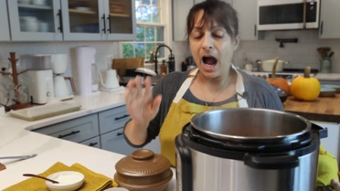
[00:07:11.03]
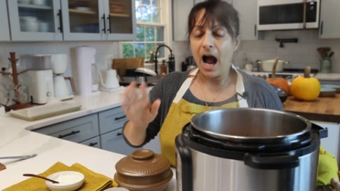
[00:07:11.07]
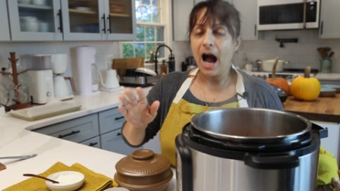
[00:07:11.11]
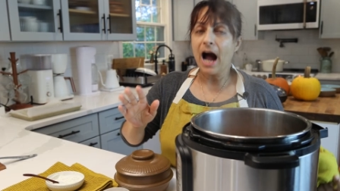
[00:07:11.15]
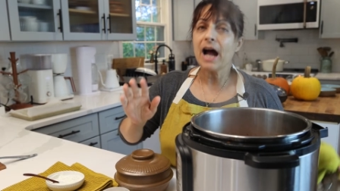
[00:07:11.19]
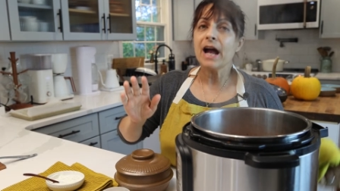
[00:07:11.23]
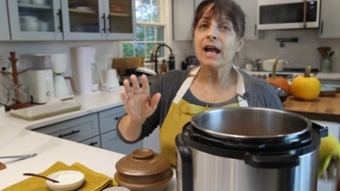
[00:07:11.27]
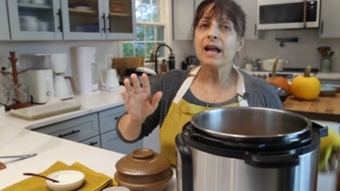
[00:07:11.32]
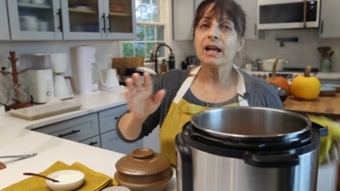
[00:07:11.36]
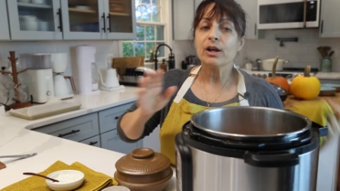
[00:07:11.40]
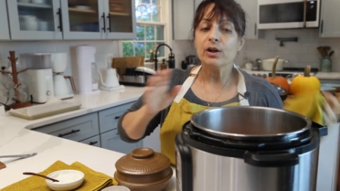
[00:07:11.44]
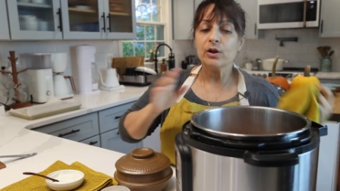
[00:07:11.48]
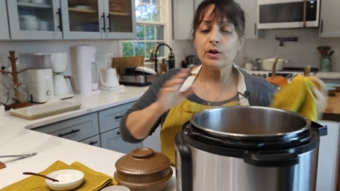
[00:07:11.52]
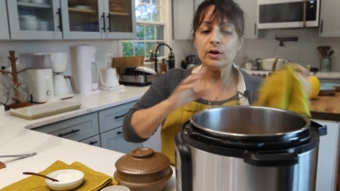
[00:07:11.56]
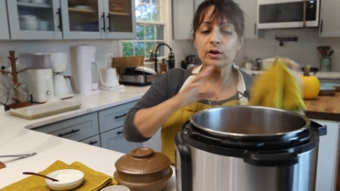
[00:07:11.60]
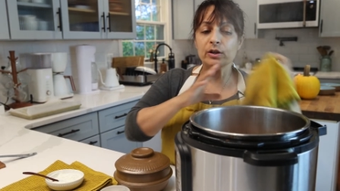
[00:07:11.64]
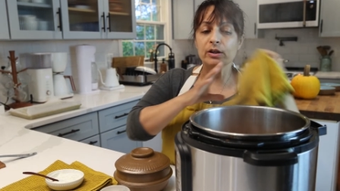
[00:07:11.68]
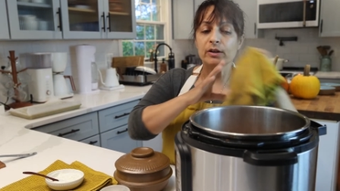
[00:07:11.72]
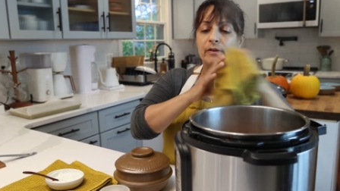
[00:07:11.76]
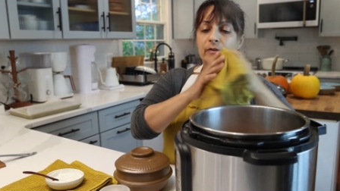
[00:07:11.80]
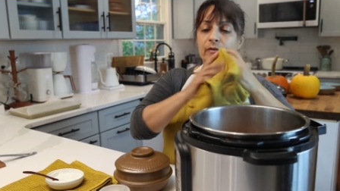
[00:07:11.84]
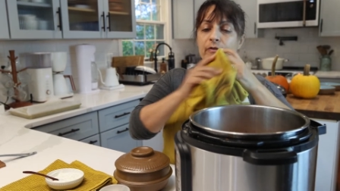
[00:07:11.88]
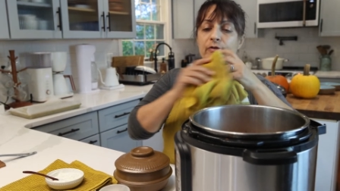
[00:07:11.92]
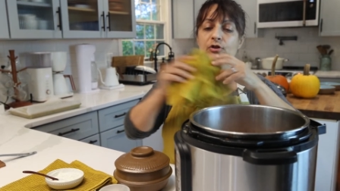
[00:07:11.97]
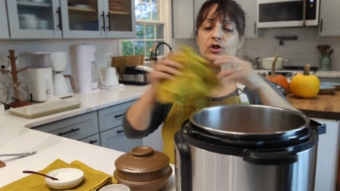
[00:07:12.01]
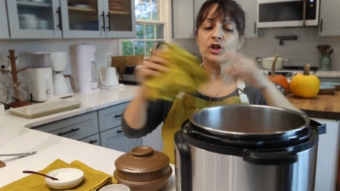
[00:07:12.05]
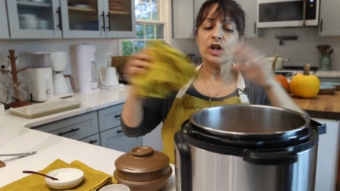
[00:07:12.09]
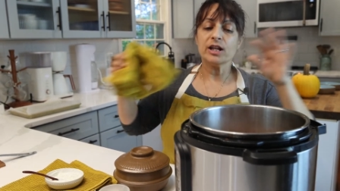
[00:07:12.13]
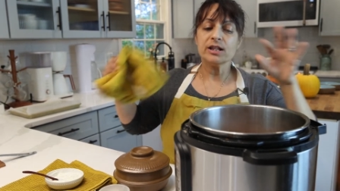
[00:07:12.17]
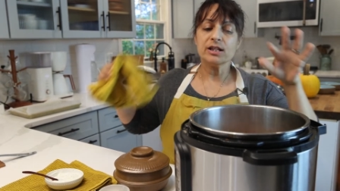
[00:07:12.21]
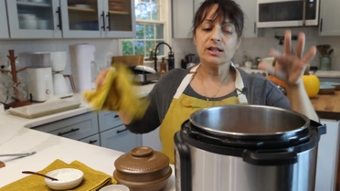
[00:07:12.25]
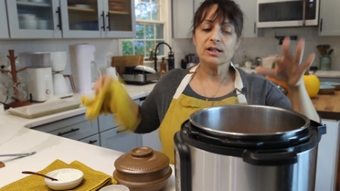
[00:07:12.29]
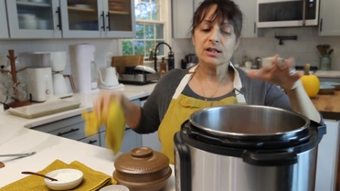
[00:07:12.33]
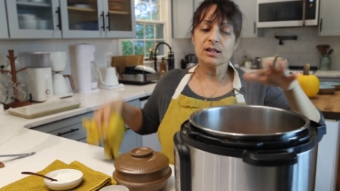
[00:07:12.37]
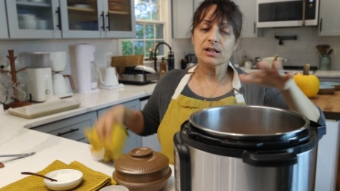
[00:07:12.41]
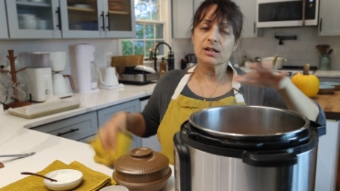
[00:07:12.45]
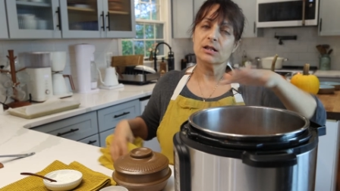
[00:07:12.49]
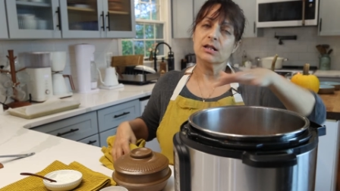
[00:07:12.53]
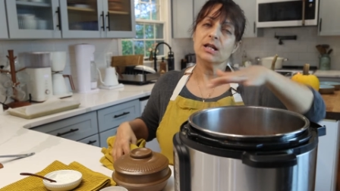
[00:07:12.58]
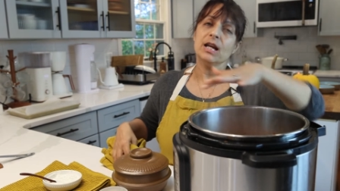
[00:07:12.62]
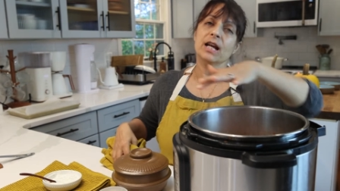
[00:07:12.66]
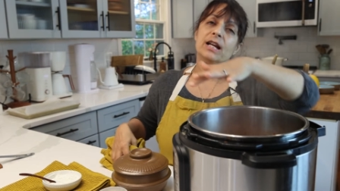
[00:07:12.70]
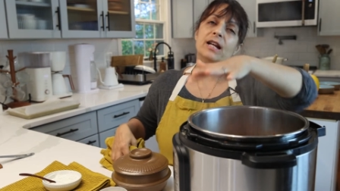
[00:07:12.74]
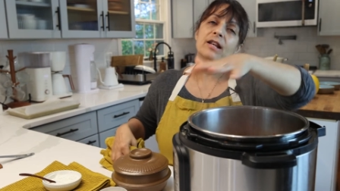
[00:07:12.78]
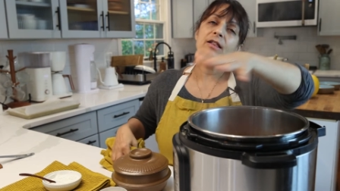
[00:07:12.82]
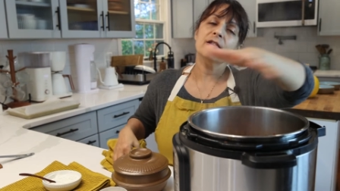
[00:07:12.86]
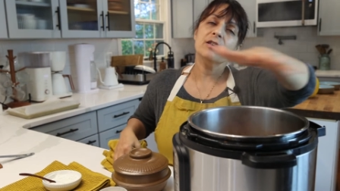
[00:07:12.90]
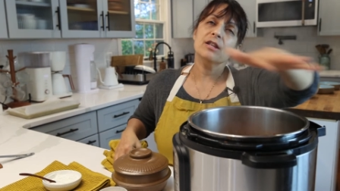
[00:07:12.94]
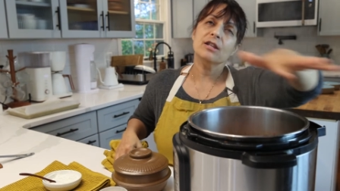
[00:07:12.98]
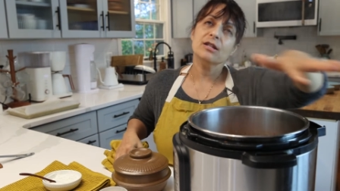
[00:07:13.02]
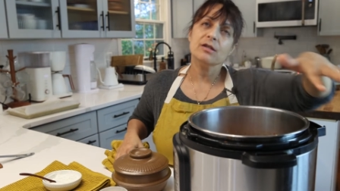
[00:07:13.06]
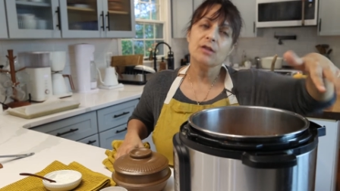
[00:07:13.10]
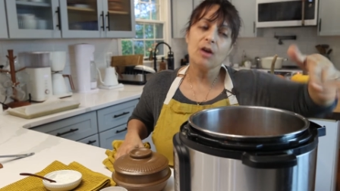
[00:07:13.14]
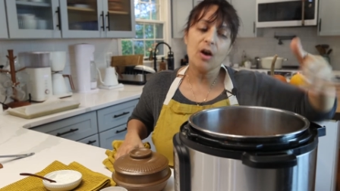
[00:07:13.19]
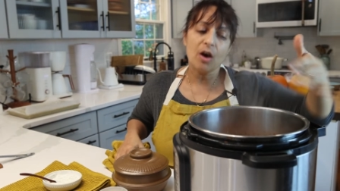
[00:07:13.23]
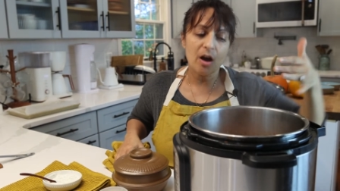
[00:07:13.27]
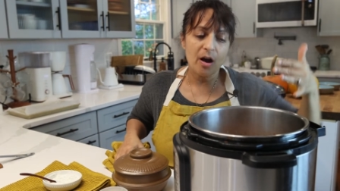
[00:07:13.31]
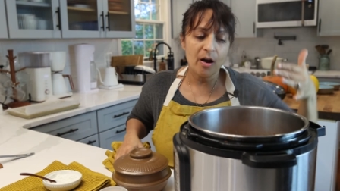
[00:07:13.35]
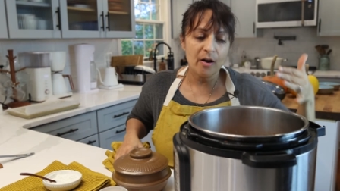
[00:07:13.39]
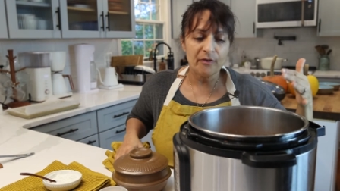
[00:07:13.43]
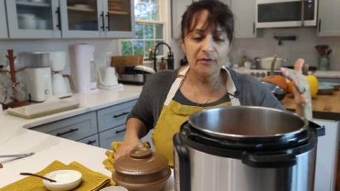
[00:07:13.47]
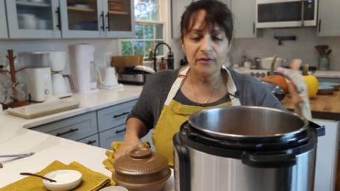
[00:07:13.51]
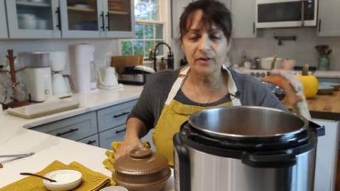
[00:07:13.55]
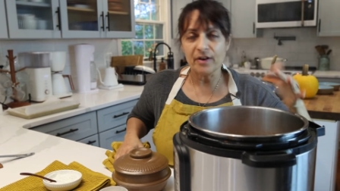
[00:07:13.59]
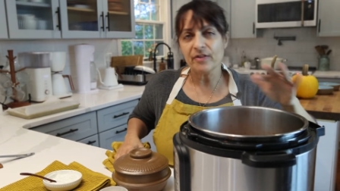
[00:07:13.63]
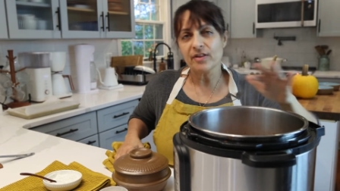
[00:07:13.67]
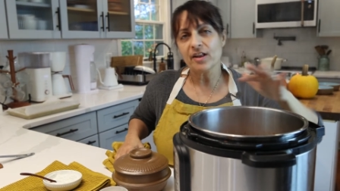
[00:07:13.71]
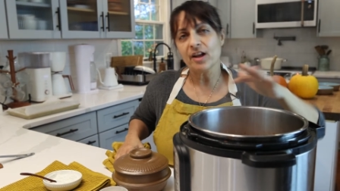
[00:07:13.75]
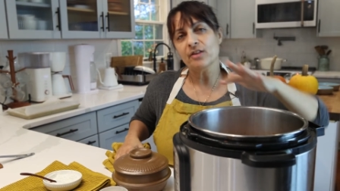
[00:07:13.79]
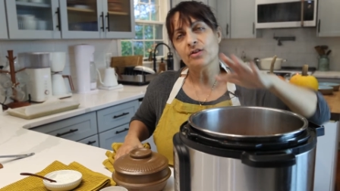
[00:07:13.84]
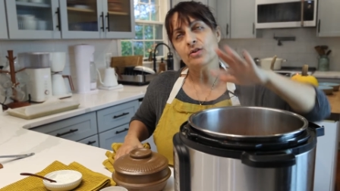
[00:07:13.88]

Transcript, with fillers: I could have just taken this off and